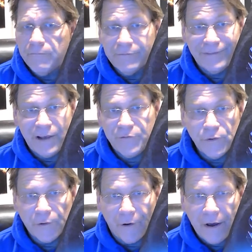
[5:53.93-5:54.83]
See if you
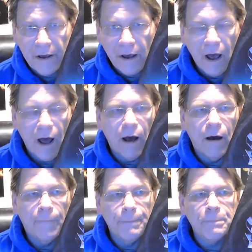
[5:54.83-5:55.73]
agree.
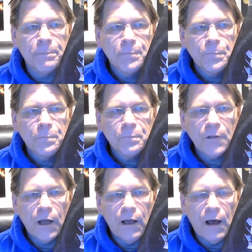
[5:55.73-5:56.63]

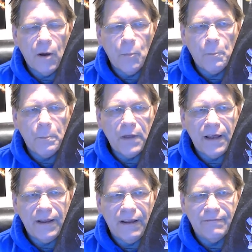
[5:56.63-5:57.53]
It,
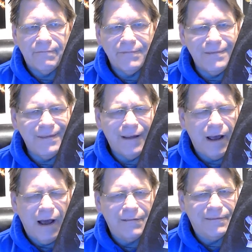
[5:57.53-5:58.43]
it,
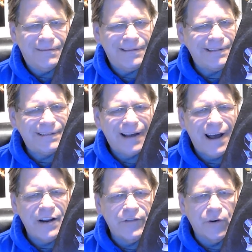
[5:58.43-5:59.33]
it's kind
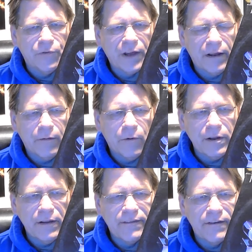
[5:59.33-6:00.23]
of jolting when you
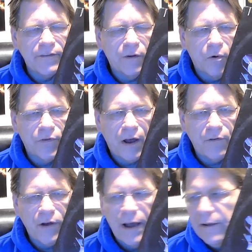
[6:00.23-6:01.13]
listen to the whole
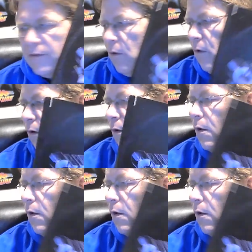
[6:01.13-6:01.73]
soundtrack as a whole.